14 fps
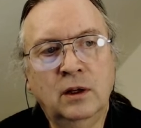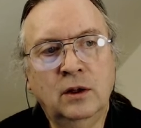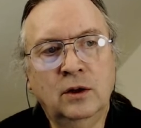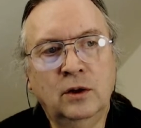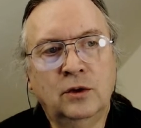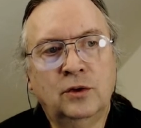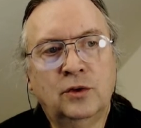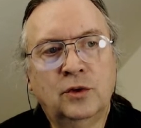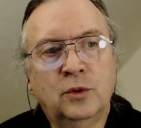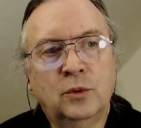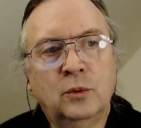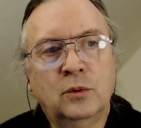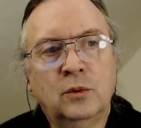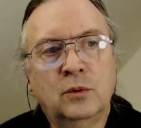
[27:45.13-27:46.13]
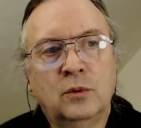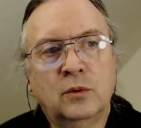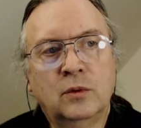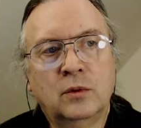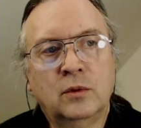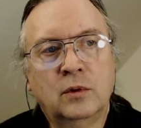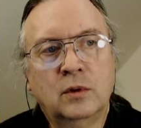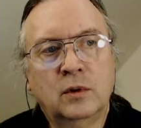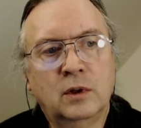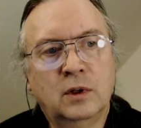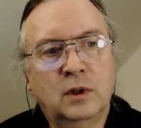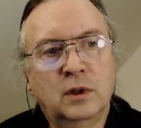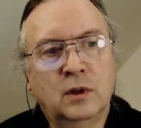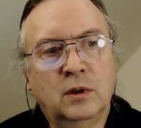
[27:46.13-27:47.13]
to
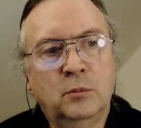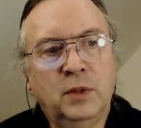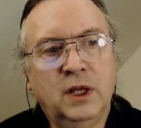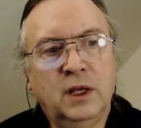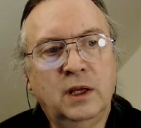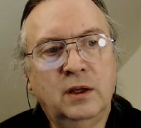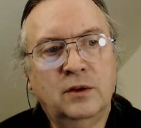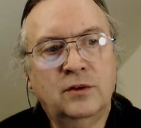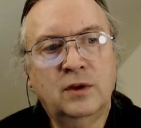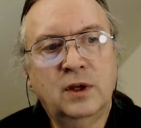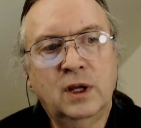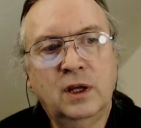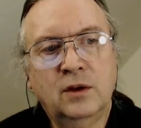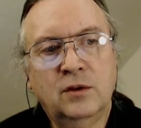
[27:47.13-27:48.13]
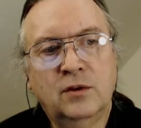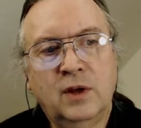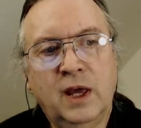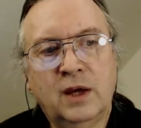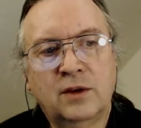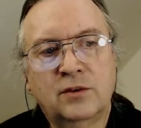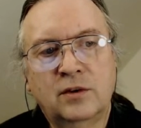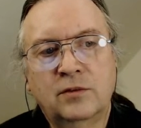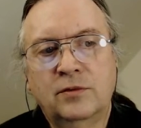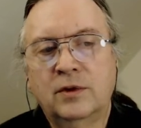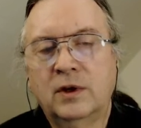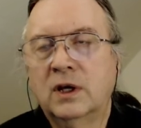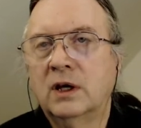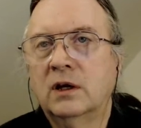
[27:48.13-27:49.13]
be
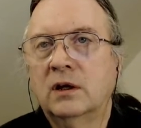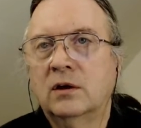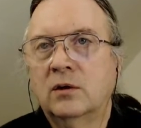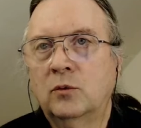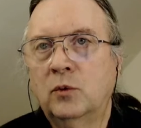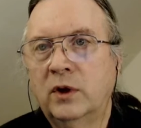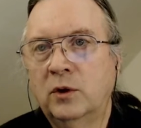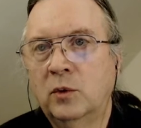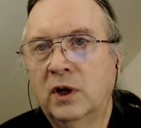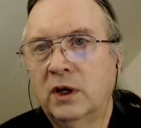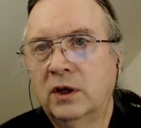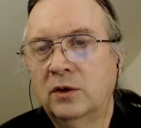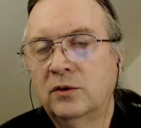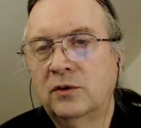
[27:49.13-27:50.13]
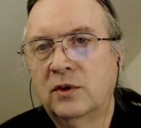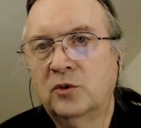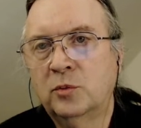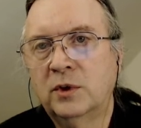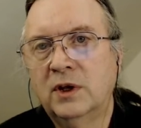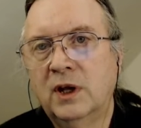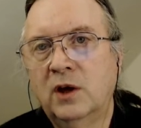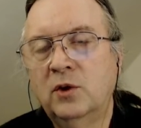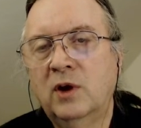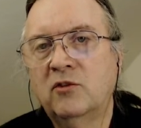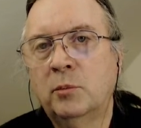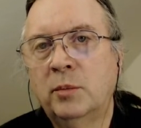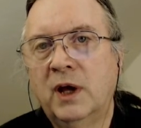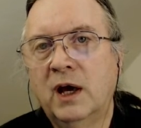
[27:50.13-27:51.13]
scenes.xconfig when you want to use this, but now you have a
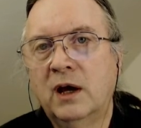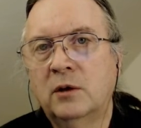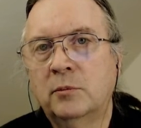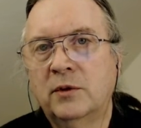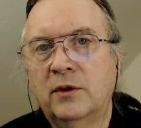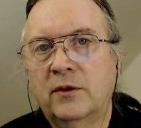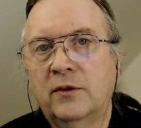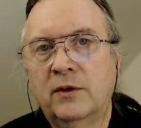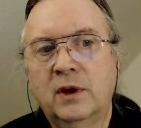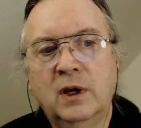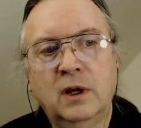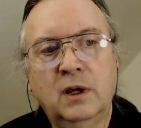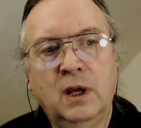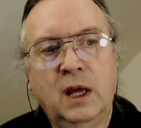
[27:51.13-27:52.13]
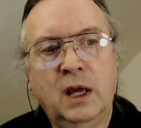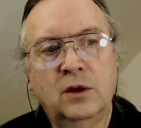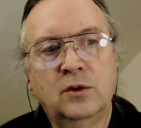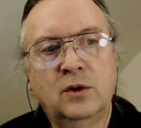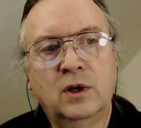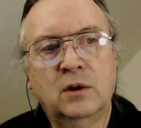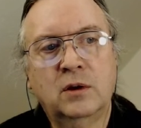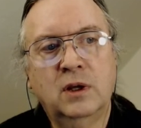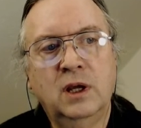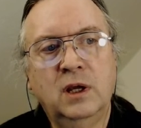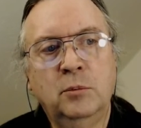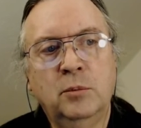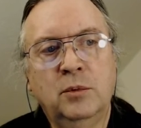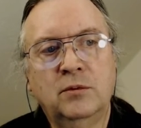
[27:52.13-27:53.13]
backup of the thing, and you can
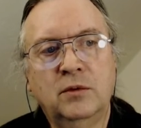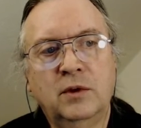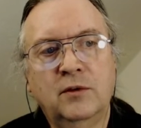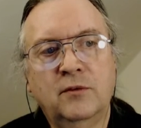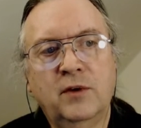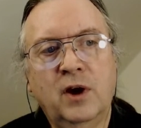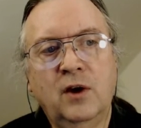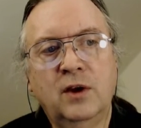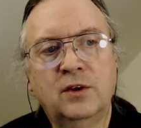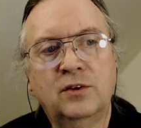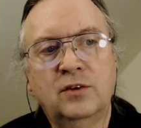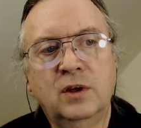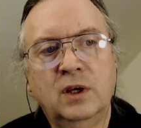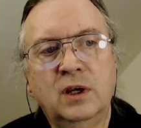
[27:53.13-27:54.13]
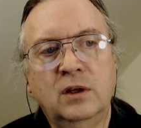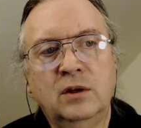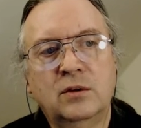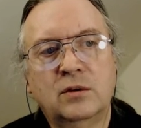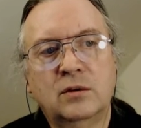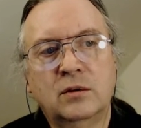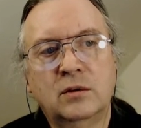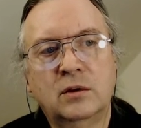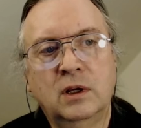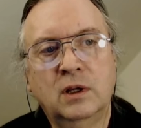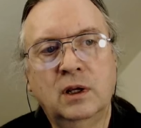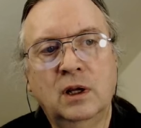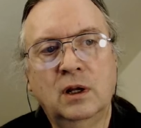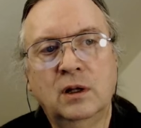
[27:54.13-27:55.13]
keep various scenes
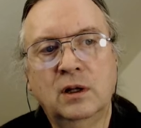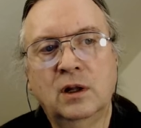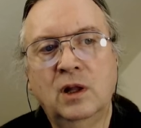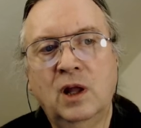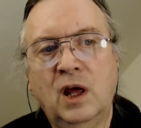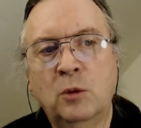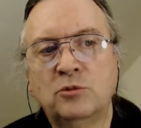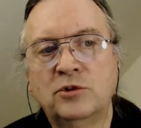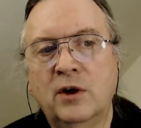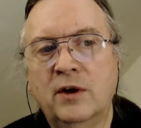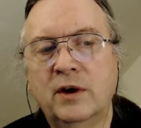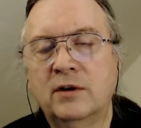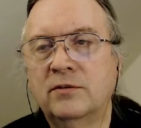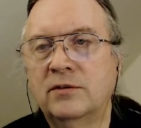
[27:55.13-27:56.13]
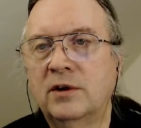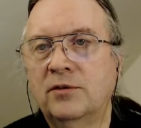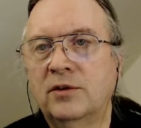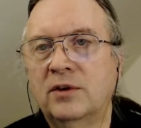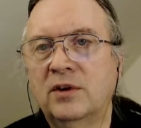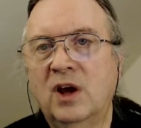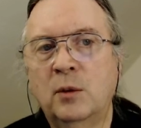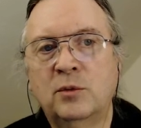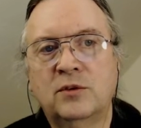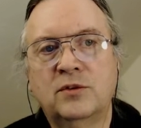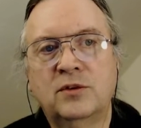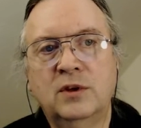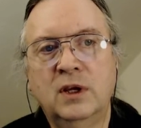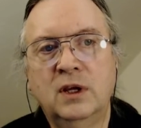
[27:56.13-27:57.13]
in a little library of different types of
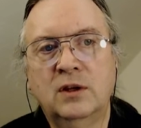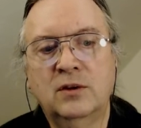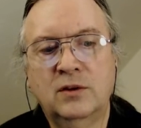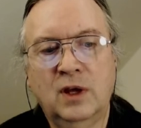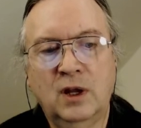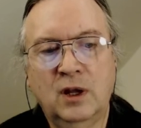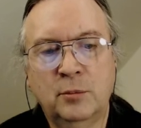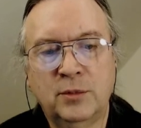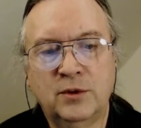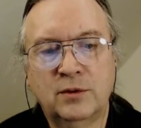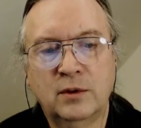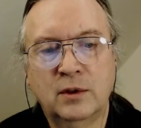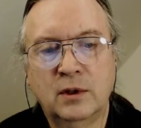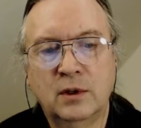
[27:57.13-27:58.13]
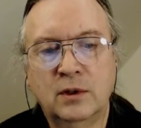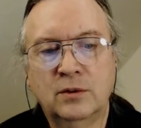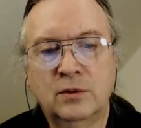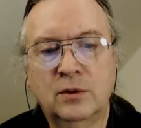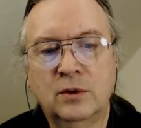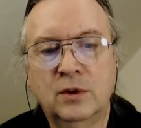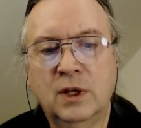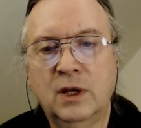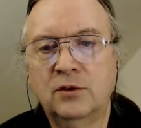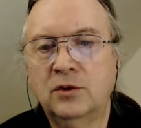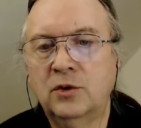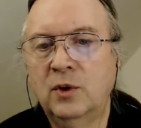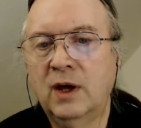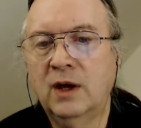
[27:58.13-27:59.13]
scene setups. So as
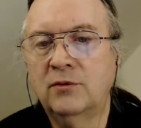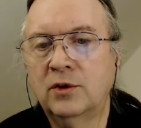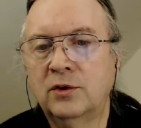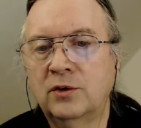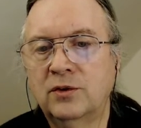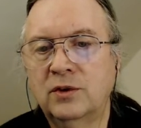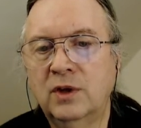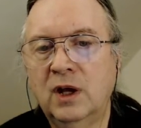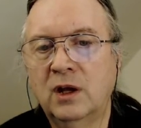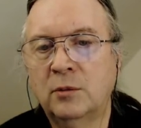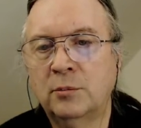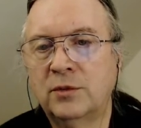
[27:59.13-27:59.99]
you have your setups